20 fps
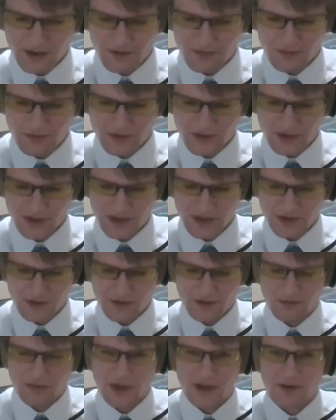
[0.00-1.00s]
We'll take out
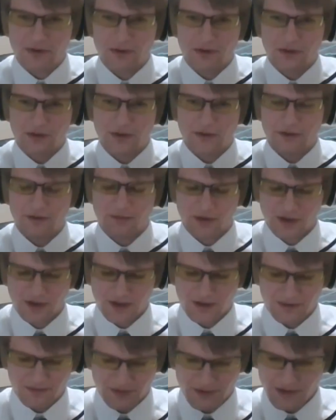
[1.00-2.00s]
the micro
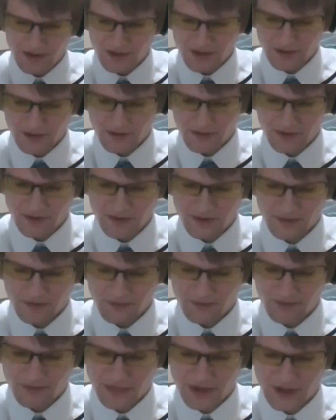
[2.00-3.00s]
USB. Comes in a little
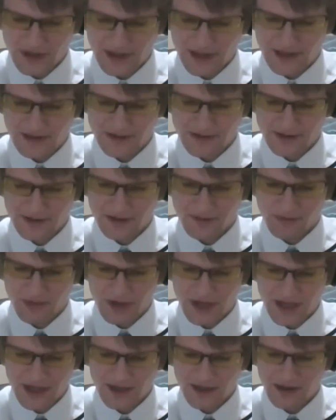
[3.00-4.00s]
plastic
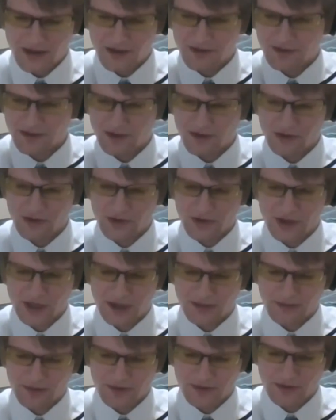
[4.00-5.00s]
bag. So a short
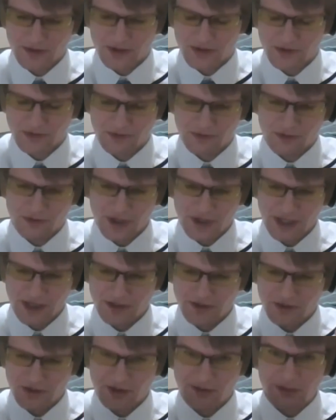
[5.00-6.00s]
cable,
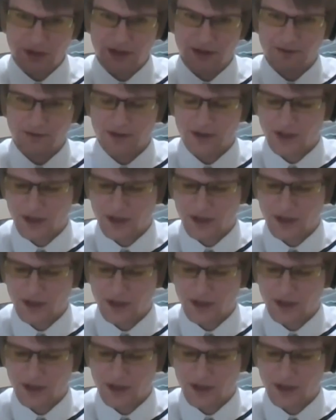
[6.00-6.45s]
3-inch, I believe.